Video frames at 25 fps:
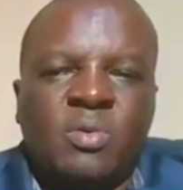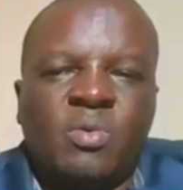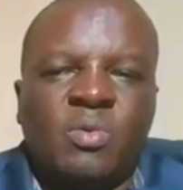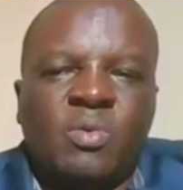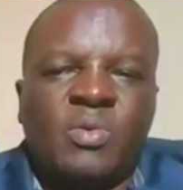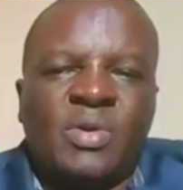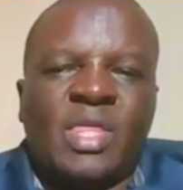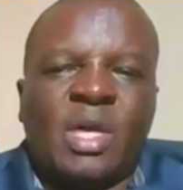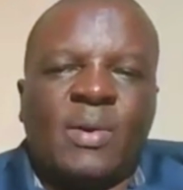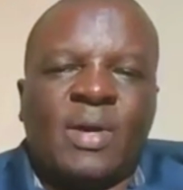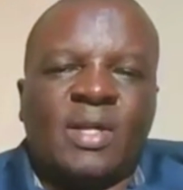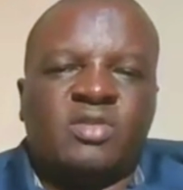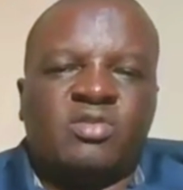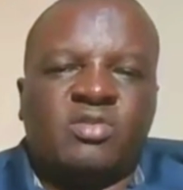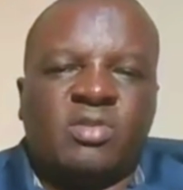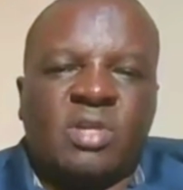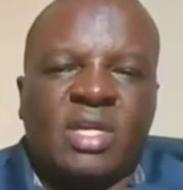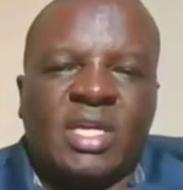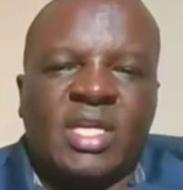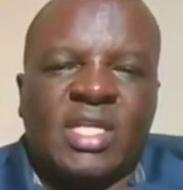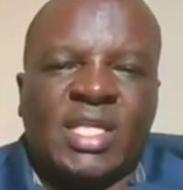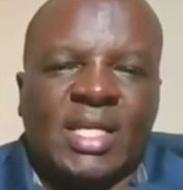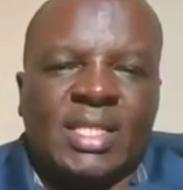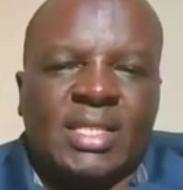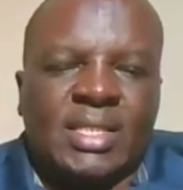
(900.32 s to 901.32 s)
with our
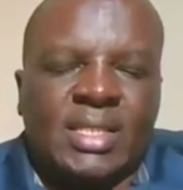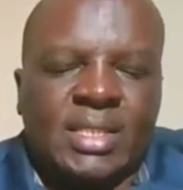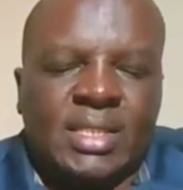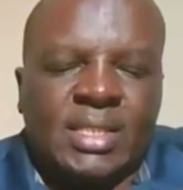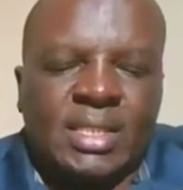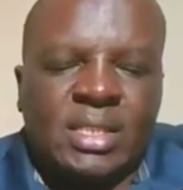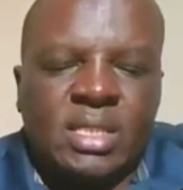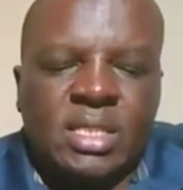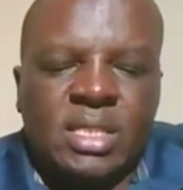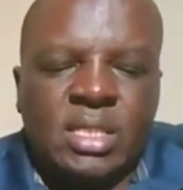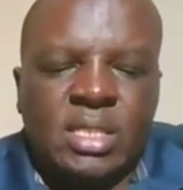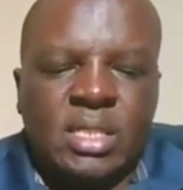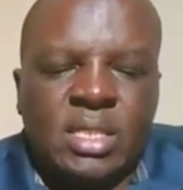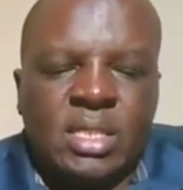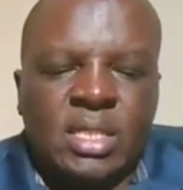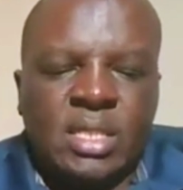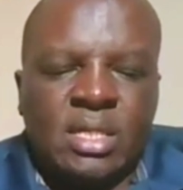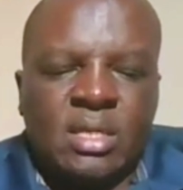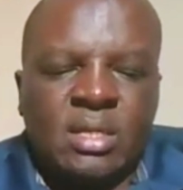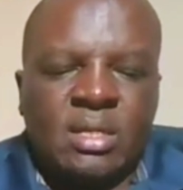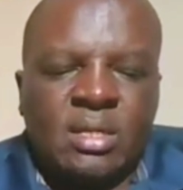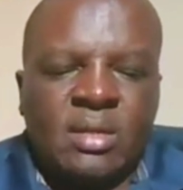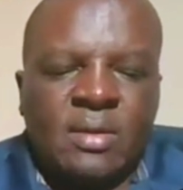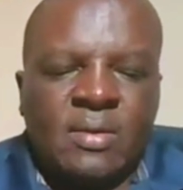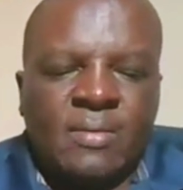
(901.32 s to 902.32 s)
trainers.
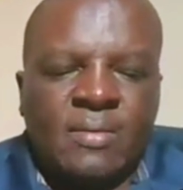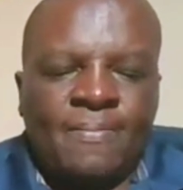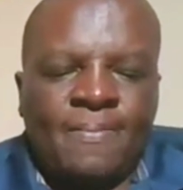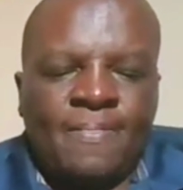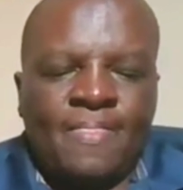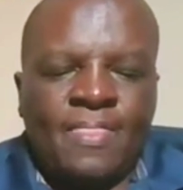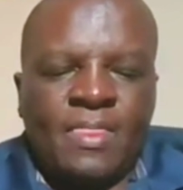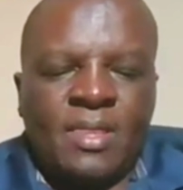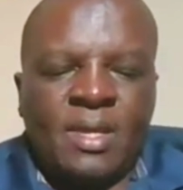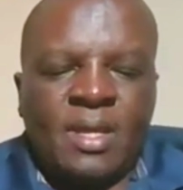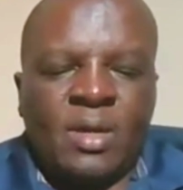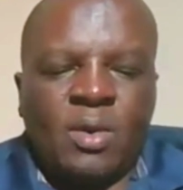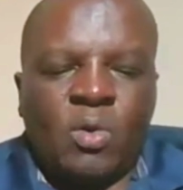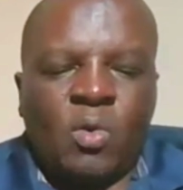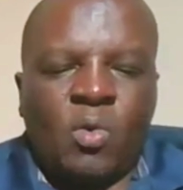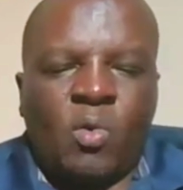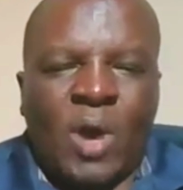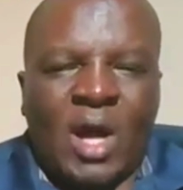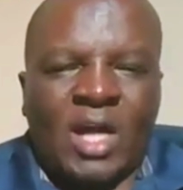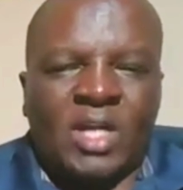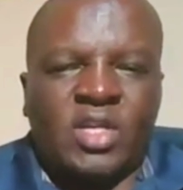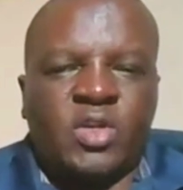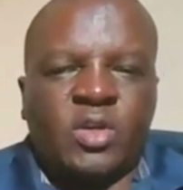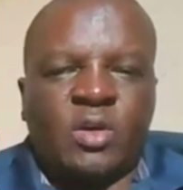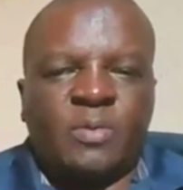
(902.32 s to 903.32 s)

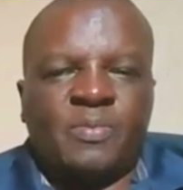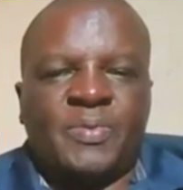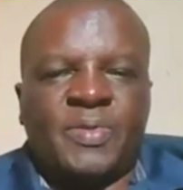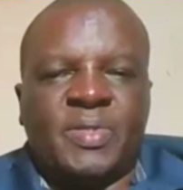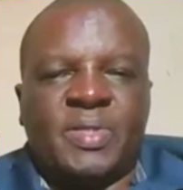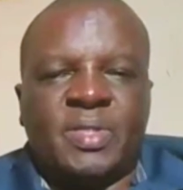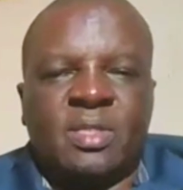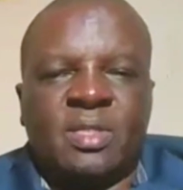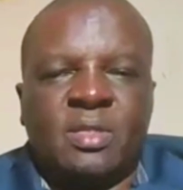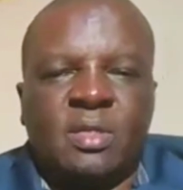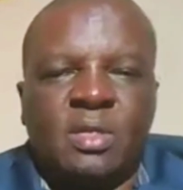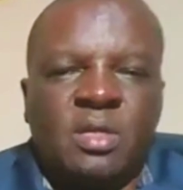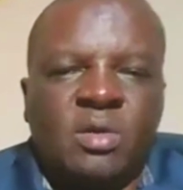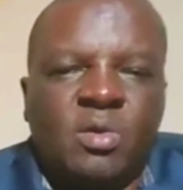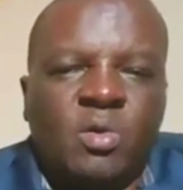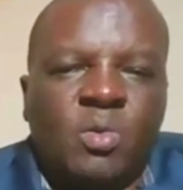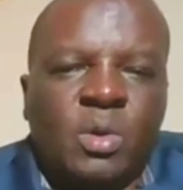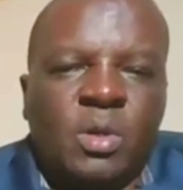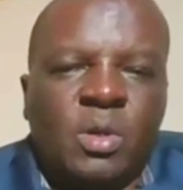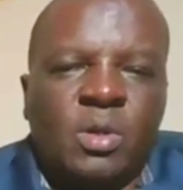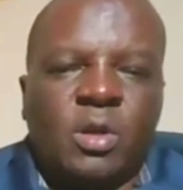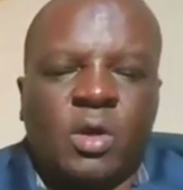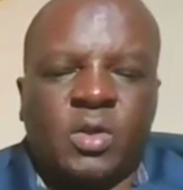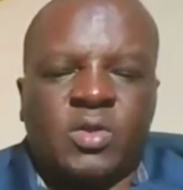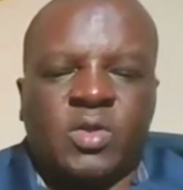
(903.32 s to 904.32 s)
Workshops.
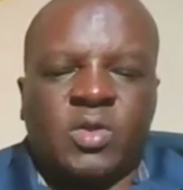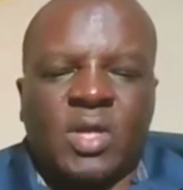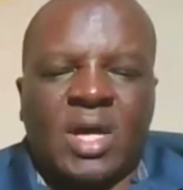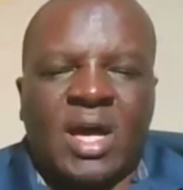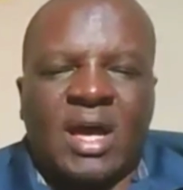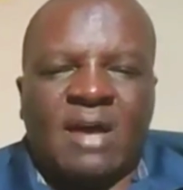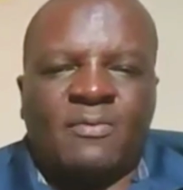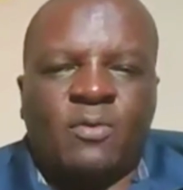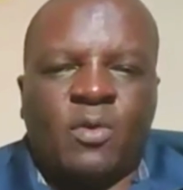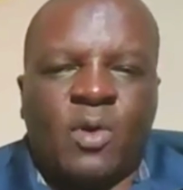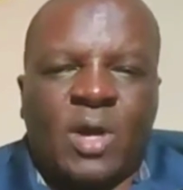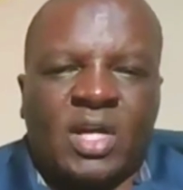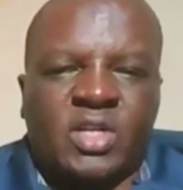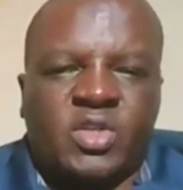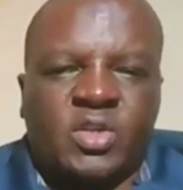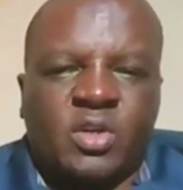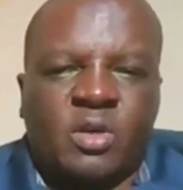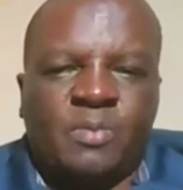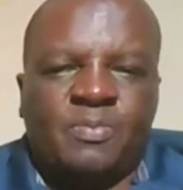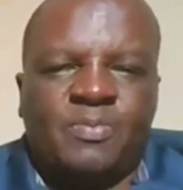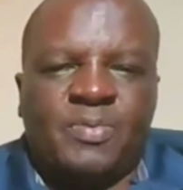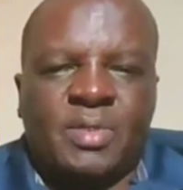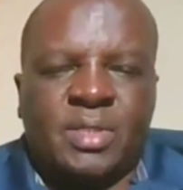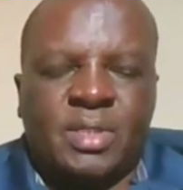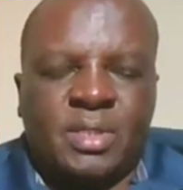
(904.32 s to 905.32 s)
We'll also have
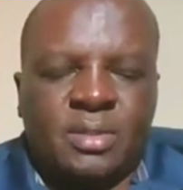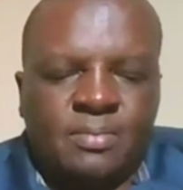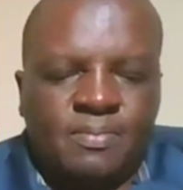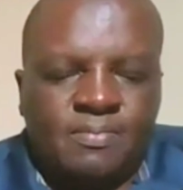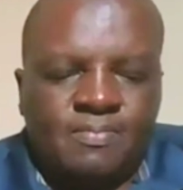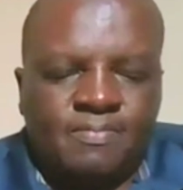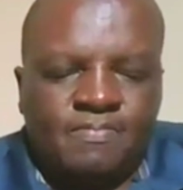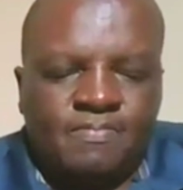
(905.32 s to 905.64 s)
workshops.